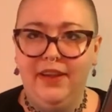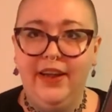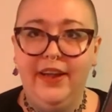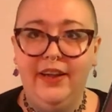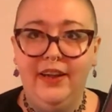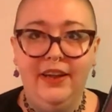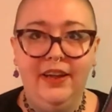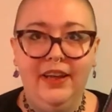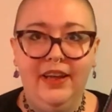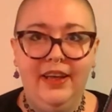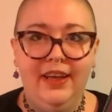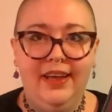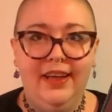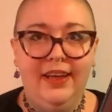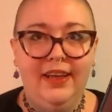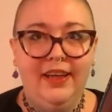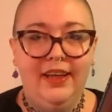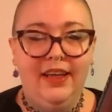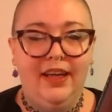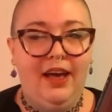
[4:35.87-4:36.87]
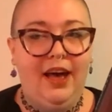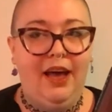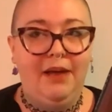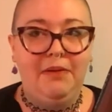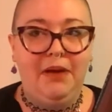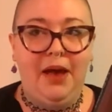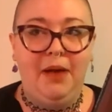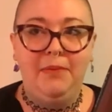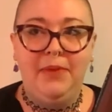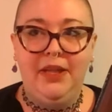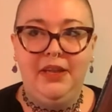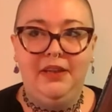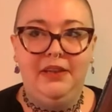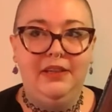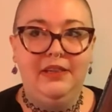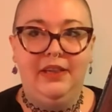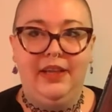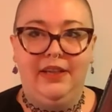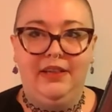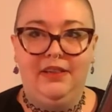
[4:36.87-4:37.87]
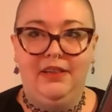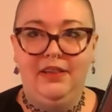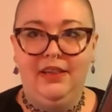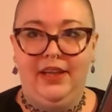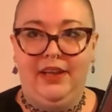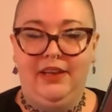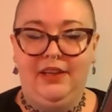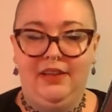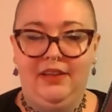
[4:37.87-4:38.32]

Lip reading: it. I mean, like,